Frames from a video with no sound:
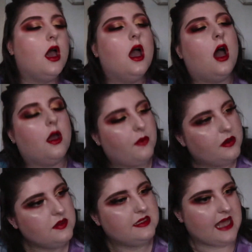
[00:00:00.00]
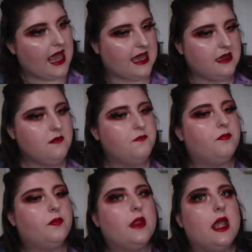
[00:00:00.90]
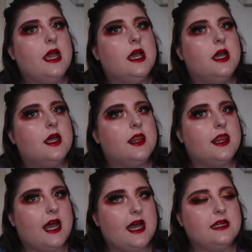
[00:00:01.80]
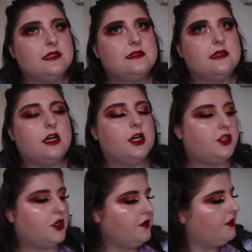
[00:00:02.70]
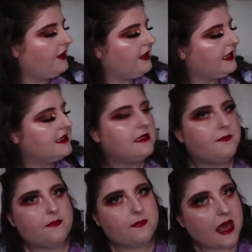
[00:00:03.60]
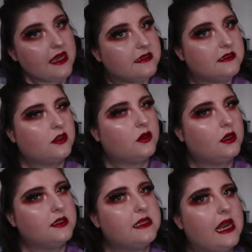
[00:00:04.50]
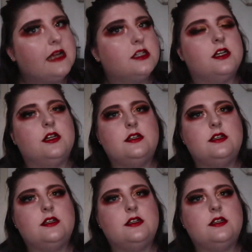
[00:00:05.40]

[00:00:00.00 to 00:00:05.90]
I will say that I don't think it's the best colour selection,